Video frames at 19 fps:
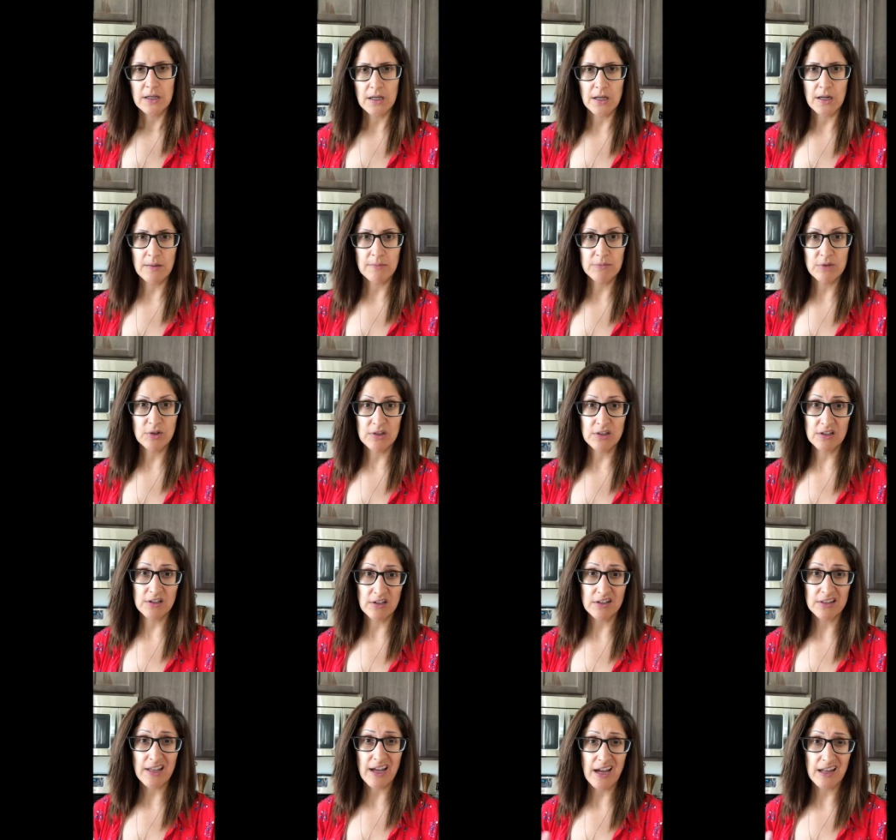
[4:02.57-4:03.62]
Um, you can
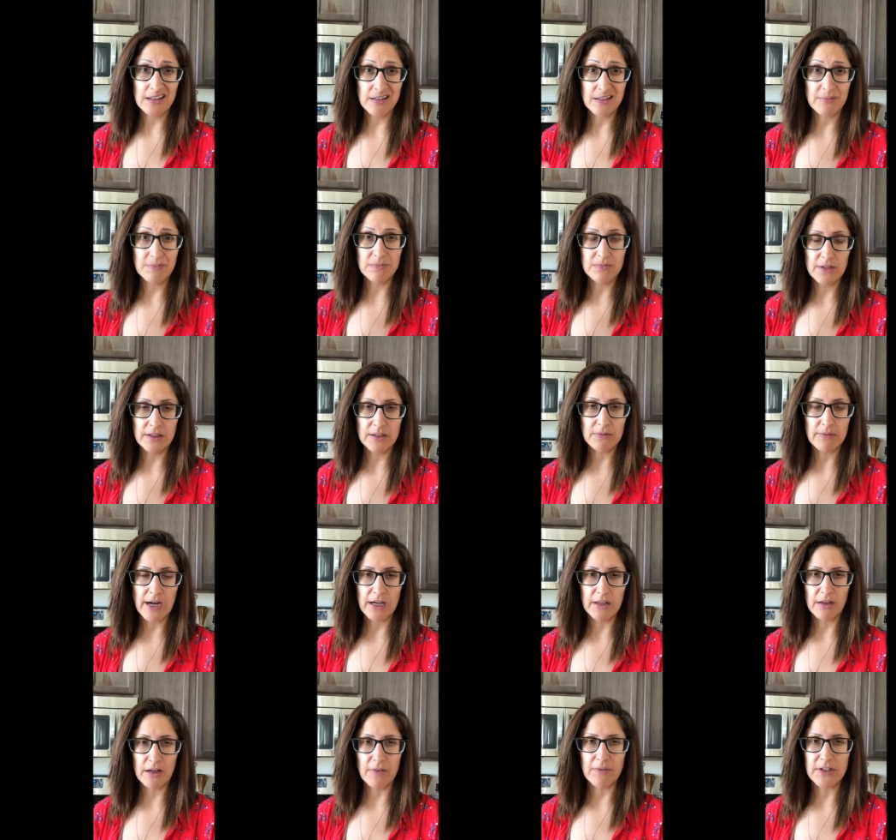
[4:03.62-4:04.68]
cook that in the, in the
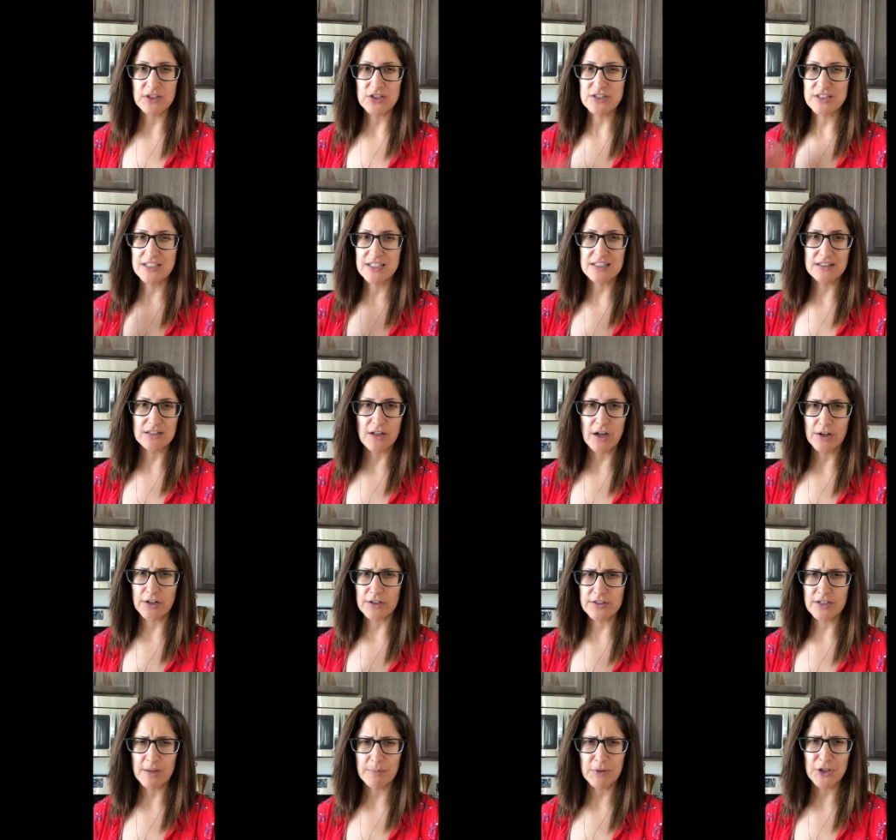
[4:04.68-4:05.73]
regular oven. just needs a
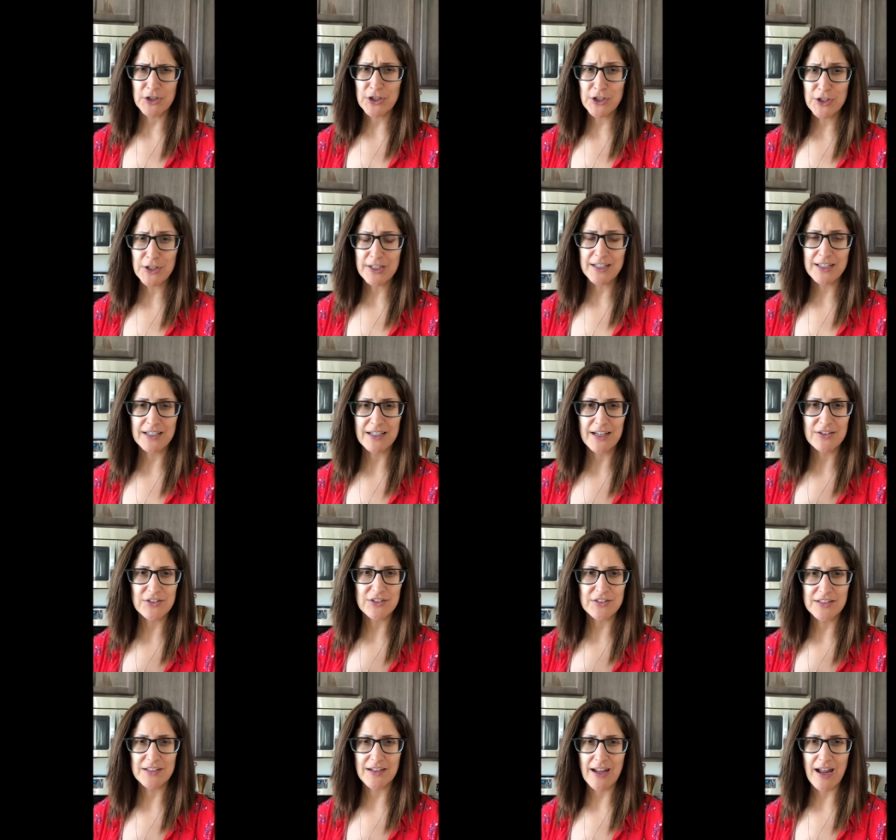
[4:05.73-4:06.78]
longer time to cook and I
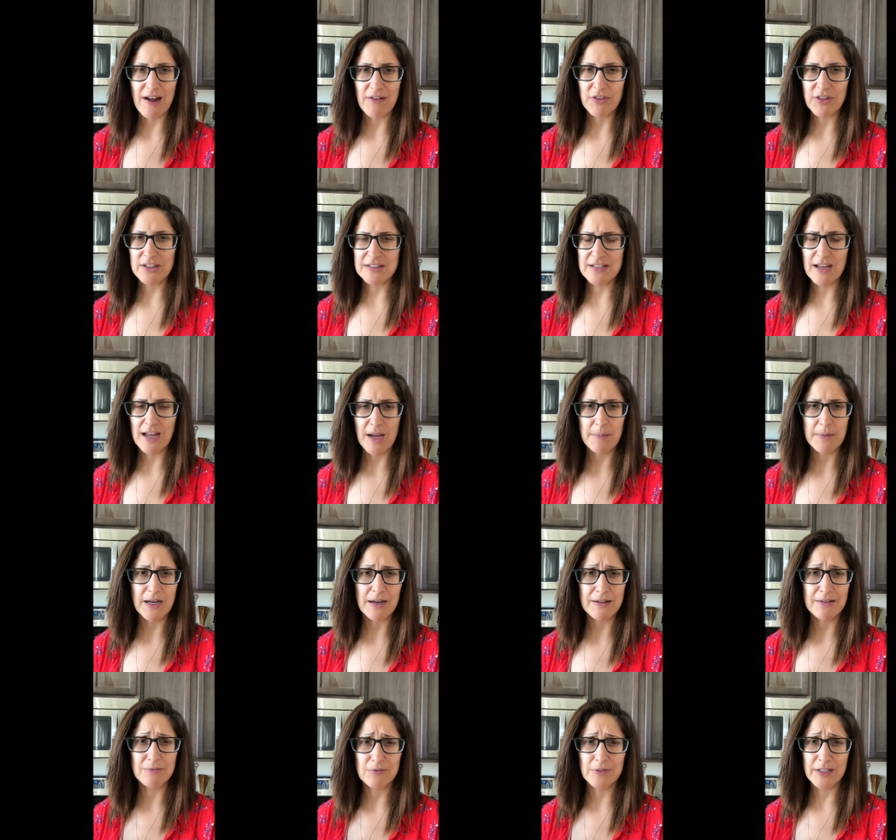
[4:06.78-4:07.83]
just didn't have the time and
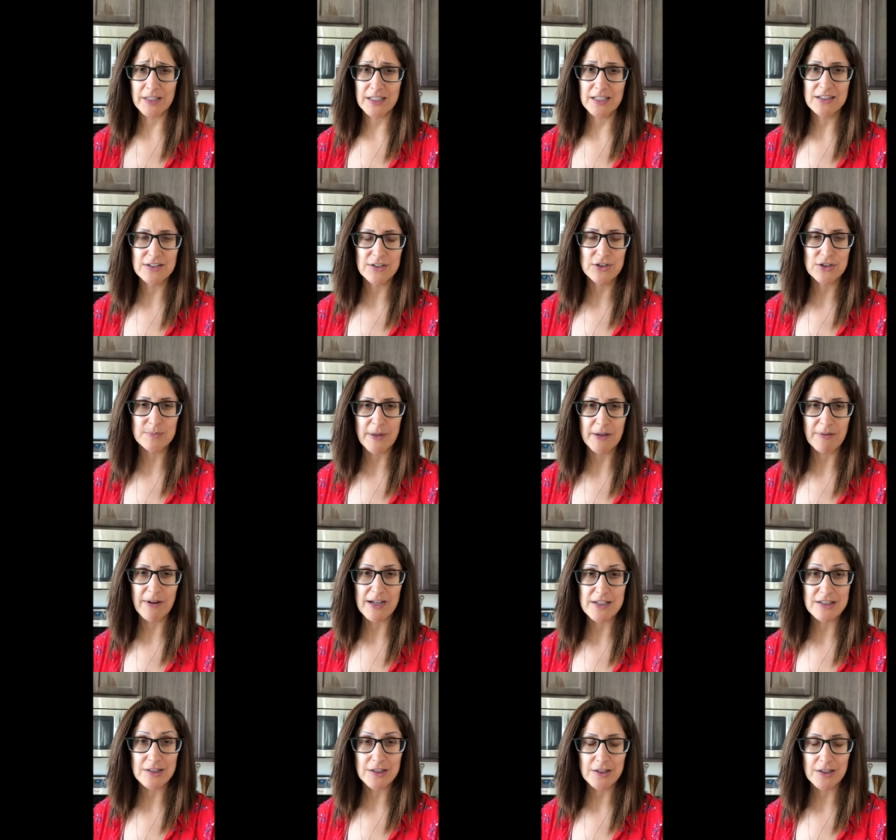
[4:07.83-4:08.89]
I really need to use my
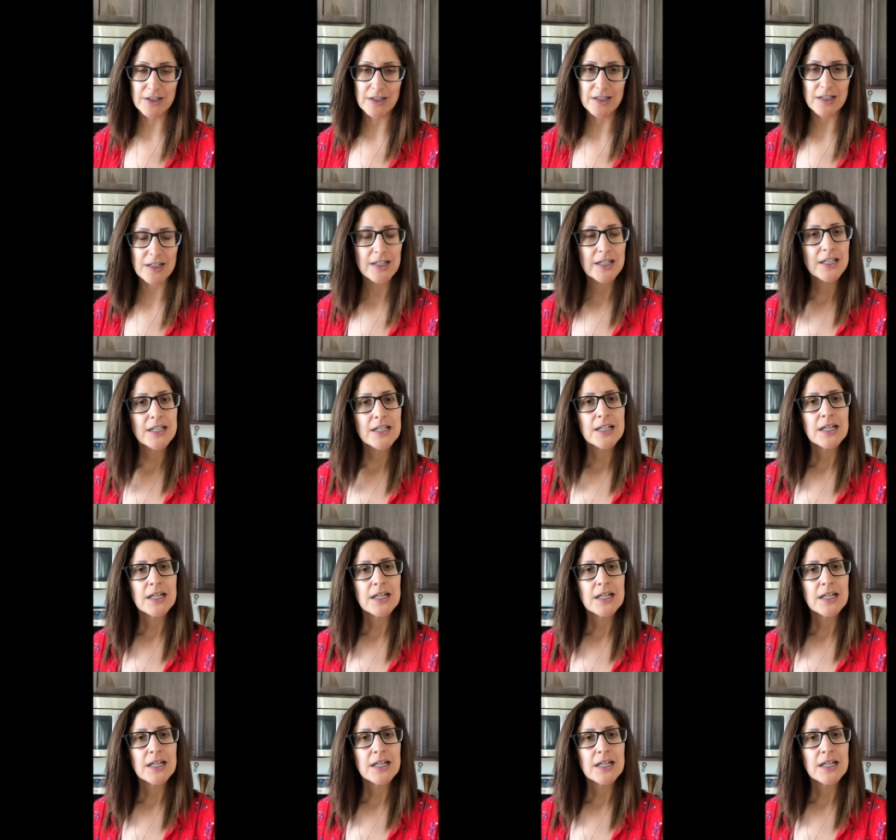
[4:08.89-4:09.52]
rice cooker.